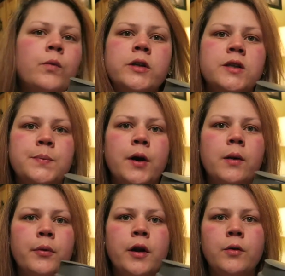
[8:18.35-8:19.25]
we just
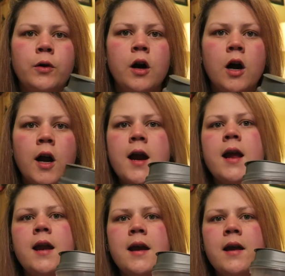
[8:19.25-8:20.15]
bought a brand new car
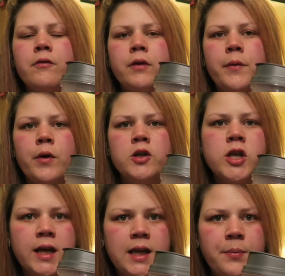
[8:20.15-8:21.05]
and I really want to
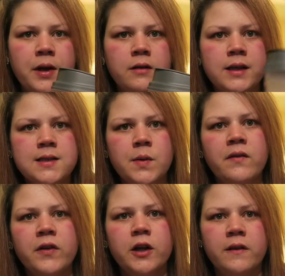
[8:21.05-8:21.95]
try to keep it clean so
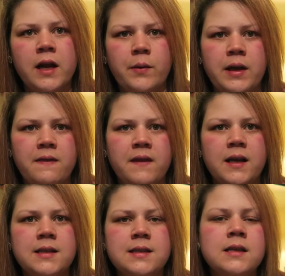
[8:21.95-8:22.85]
I figured that I would get
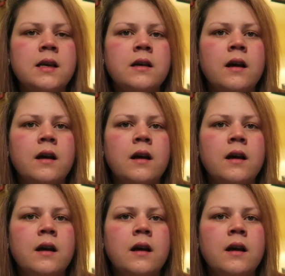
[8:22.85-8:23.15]
this